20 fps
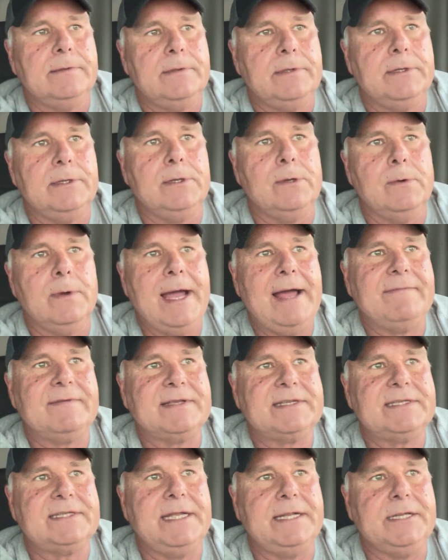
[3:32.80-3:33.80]
you have
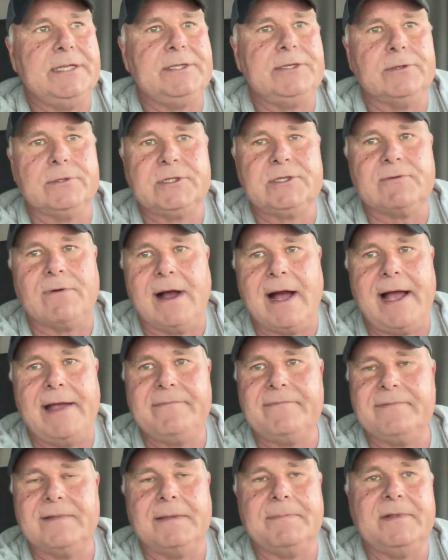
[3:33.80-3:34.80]
exceeded your
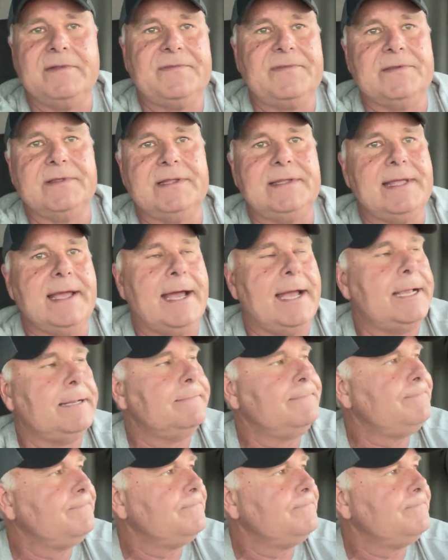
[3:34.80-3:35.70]
drive limit for the day.